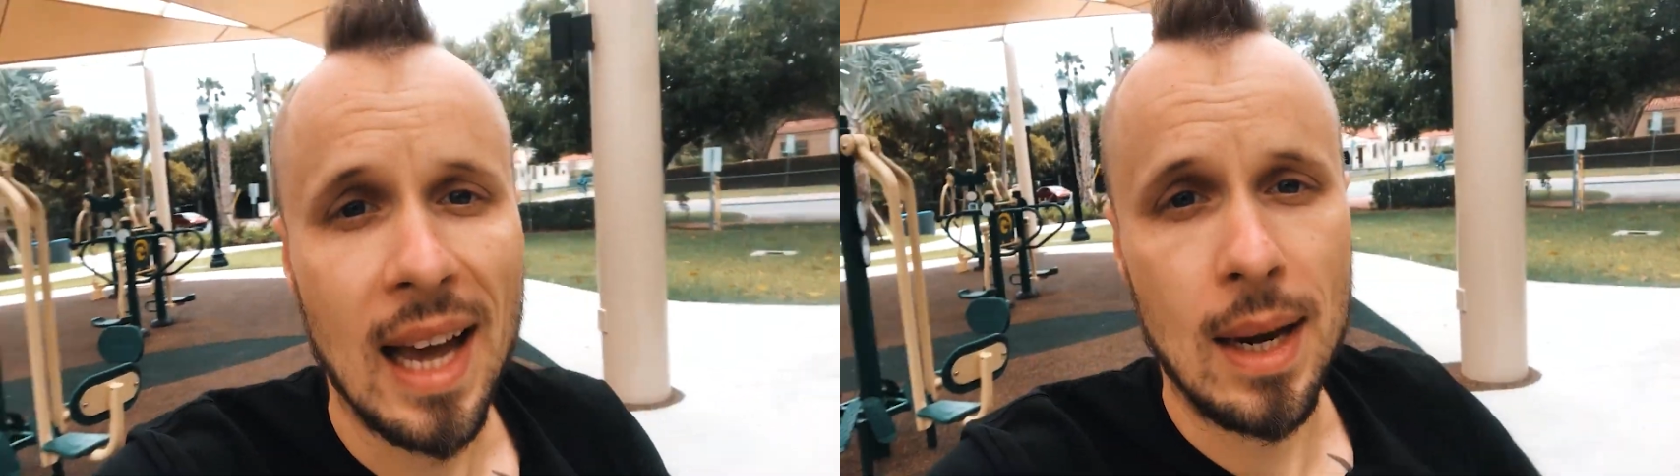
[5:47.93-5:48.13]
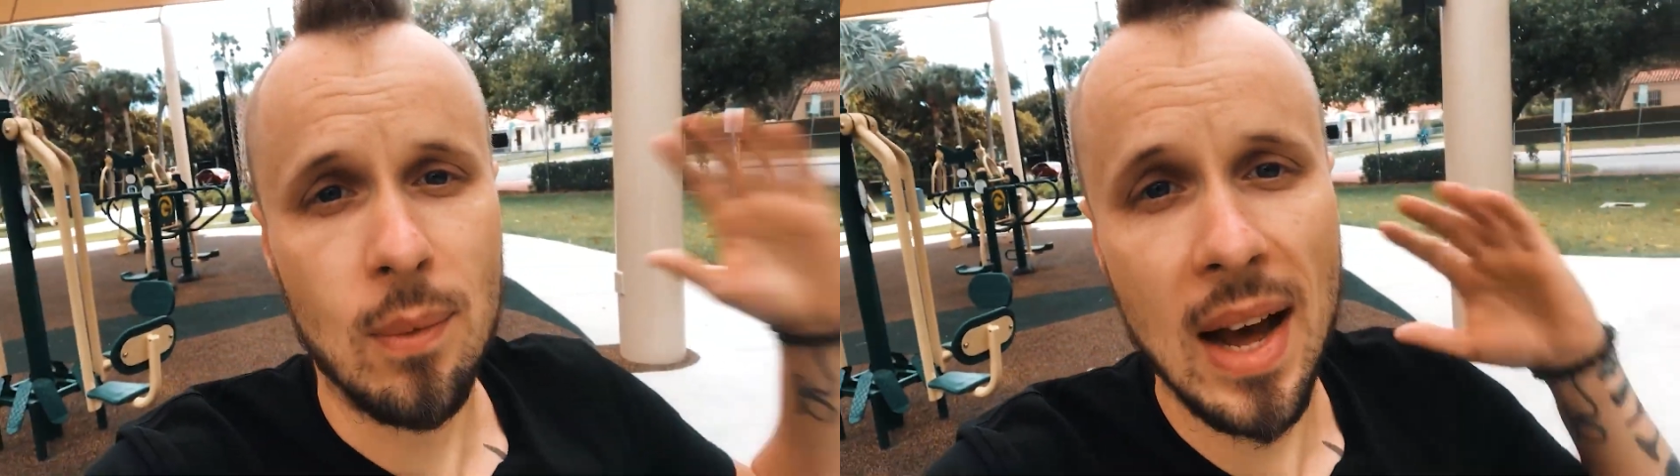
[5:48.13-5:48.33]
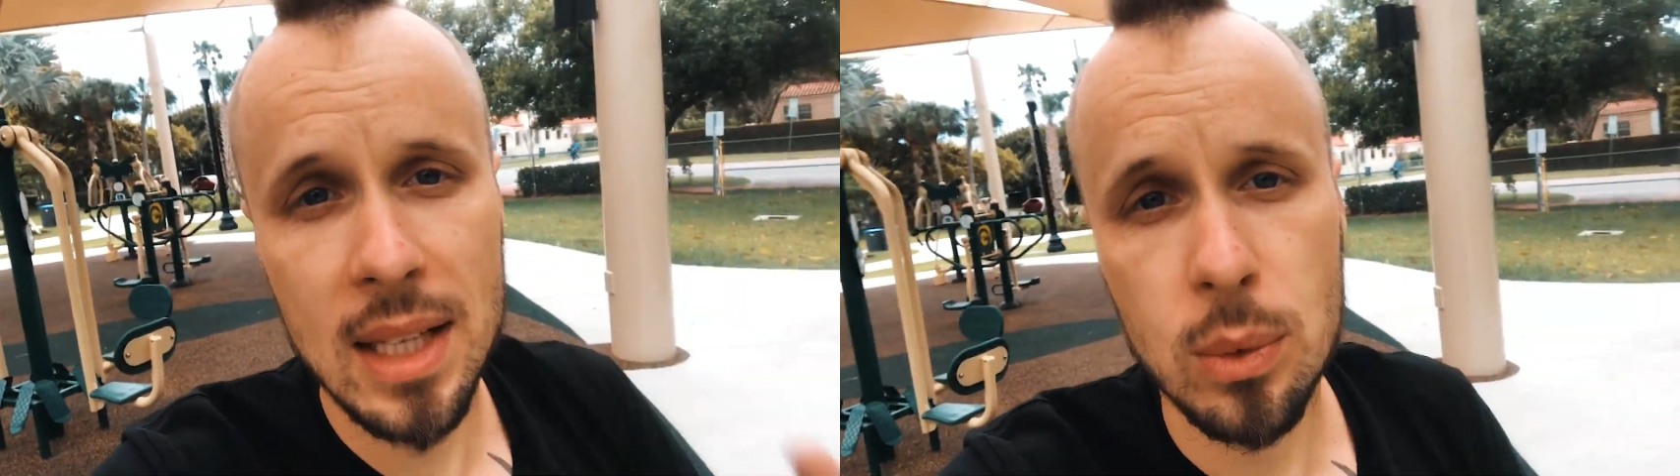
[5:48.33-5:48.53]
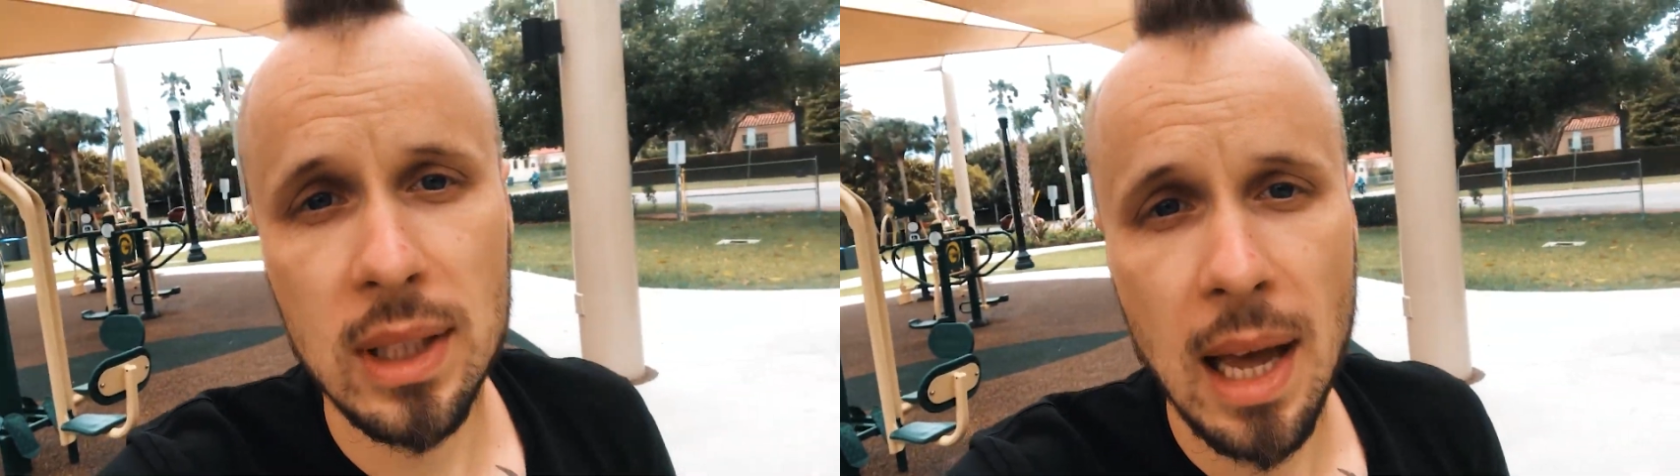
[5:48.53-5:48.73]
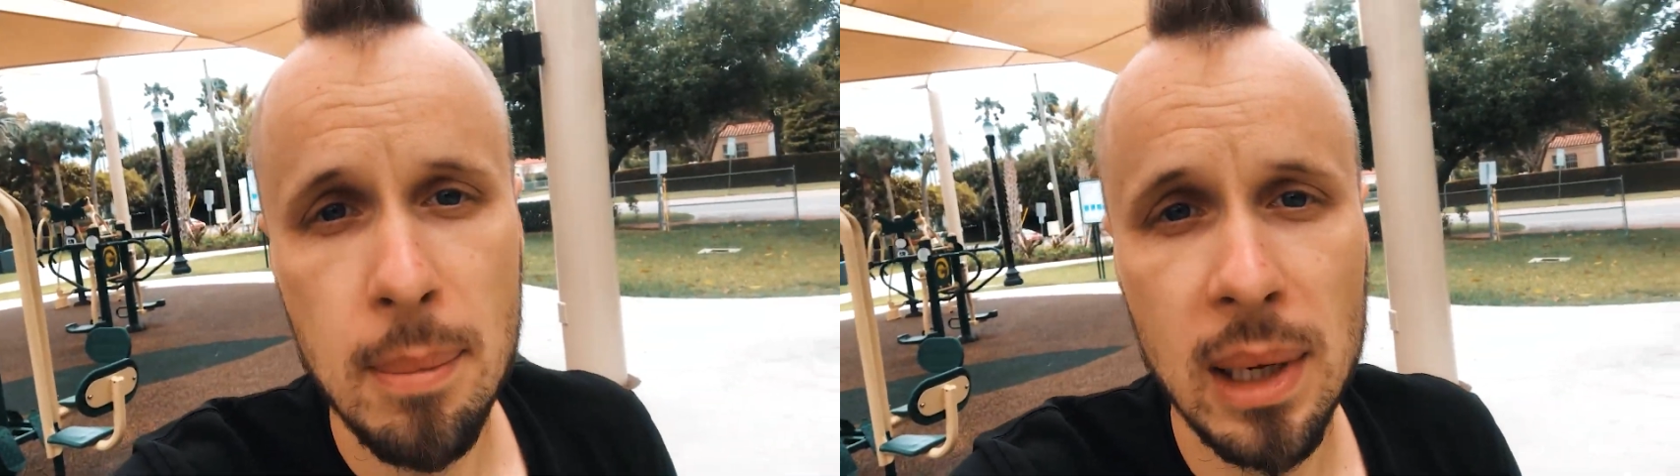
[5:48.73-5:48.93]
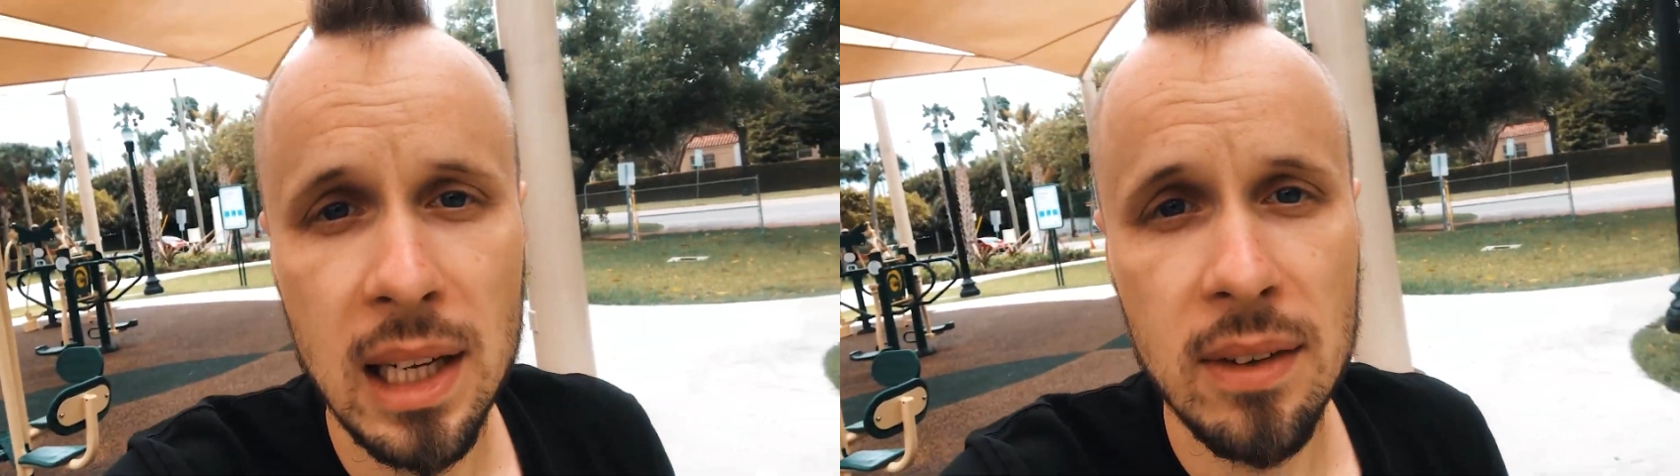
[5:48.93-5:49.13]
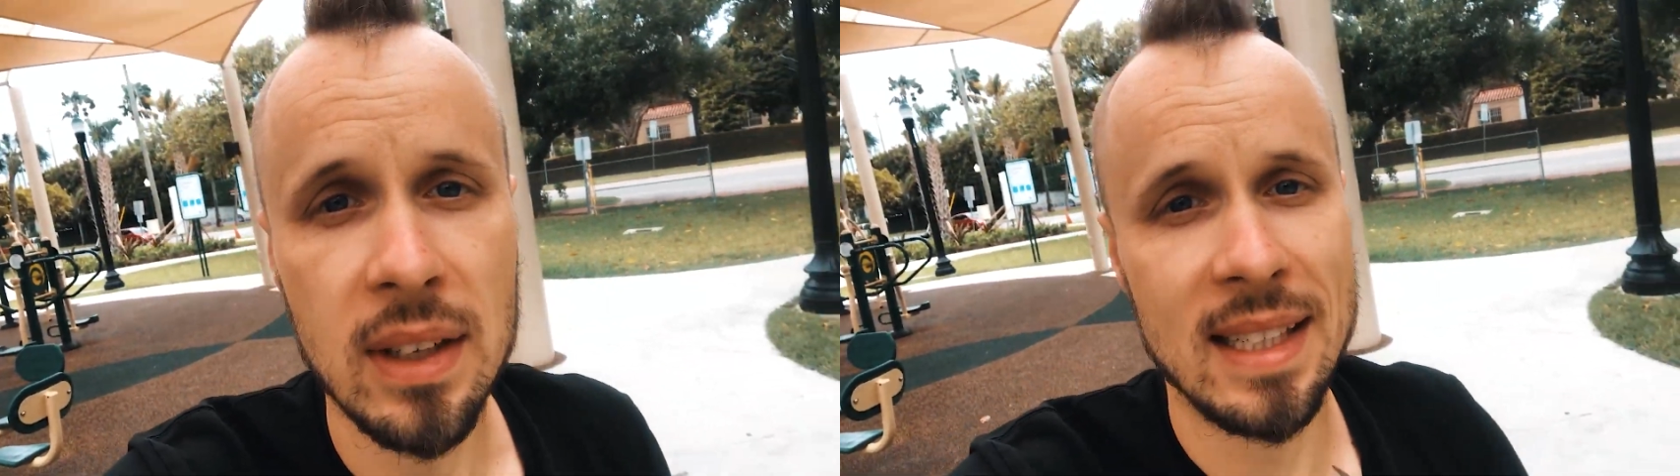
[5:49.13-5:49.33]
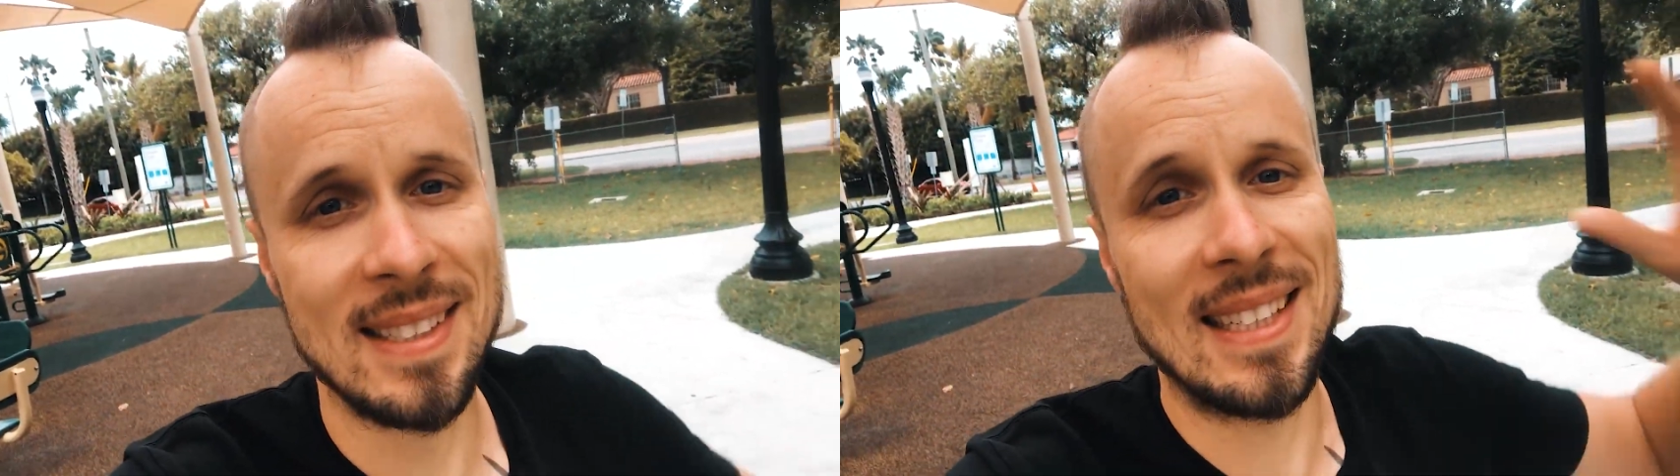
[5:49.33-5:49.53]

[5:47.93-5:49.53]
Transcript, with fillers: and that's what I believe is